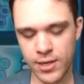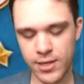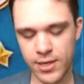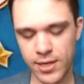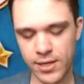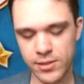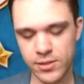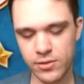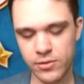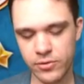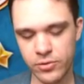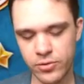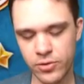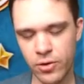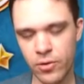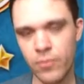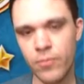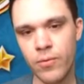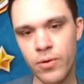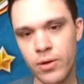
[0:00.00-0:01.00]
in case you
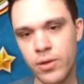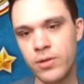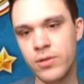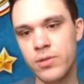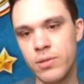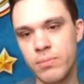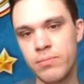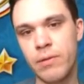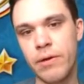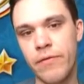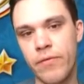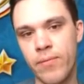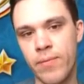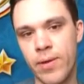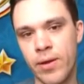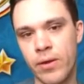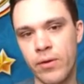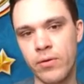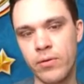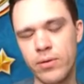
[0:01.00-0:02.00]
don't want to use a buffer
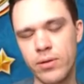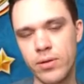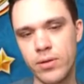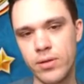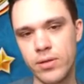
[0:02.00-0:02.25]
medal,